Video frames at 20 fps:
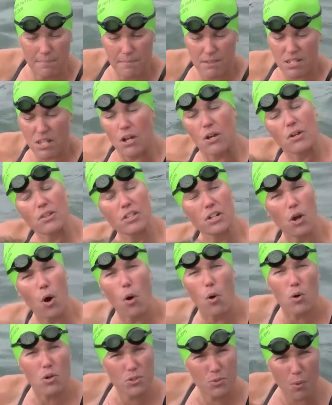So in the
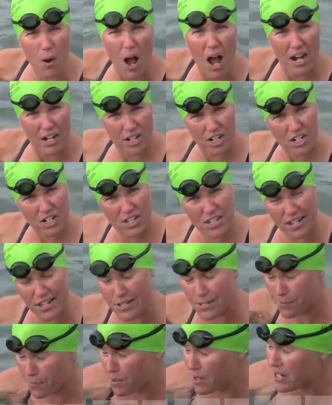cold water,
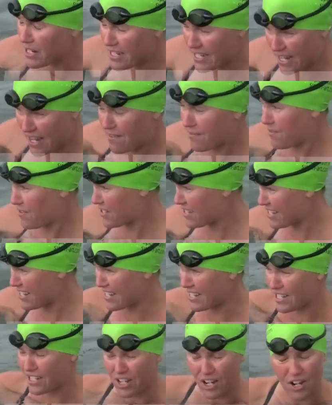since we're in San
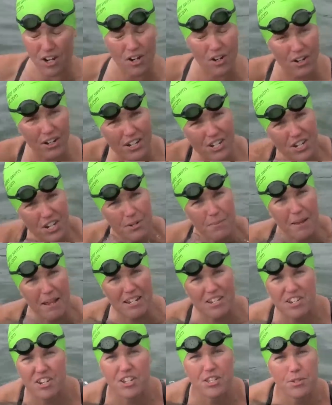Francisco, I should
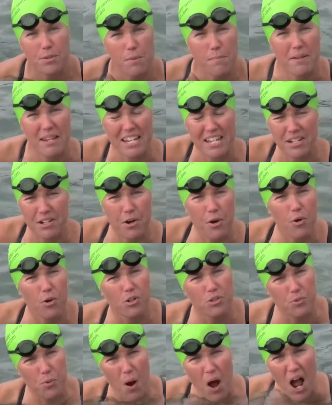mention swimming in
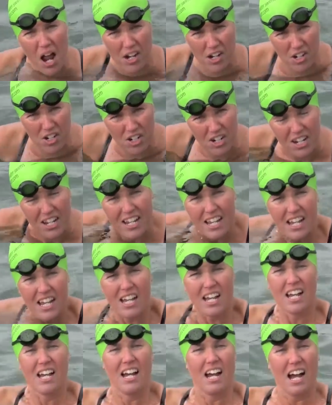cold water.
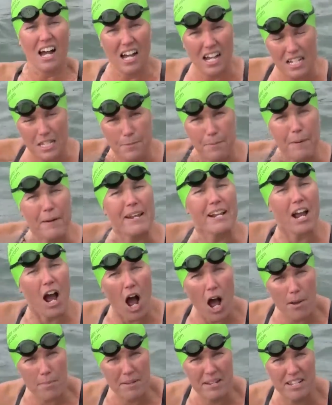It's pretty
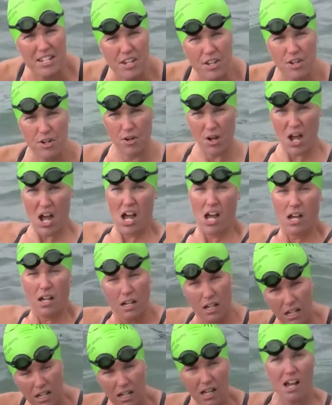common to
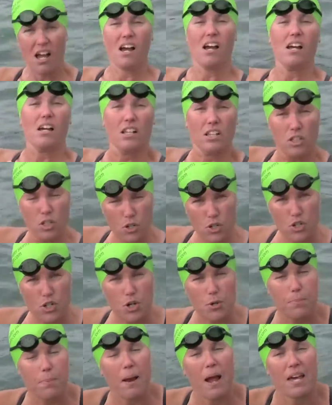lose
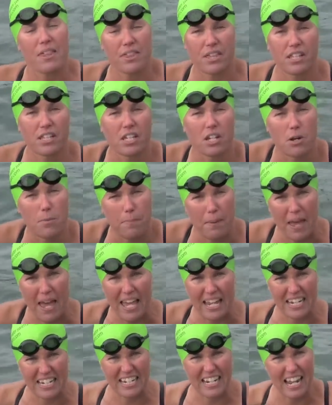your breath a little
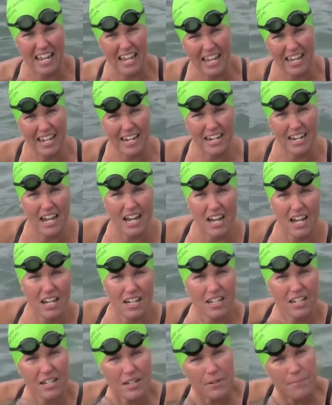bit and
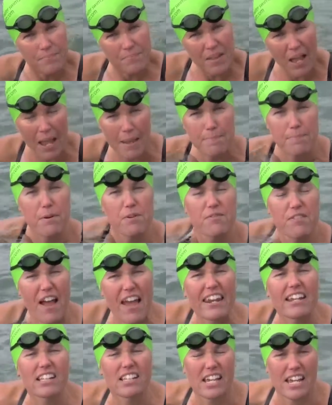
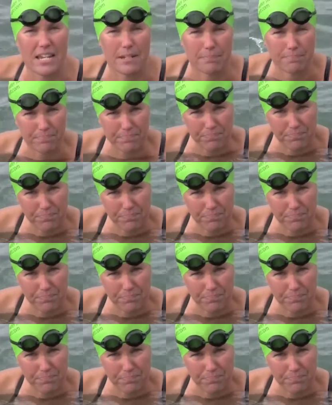hyperventilate,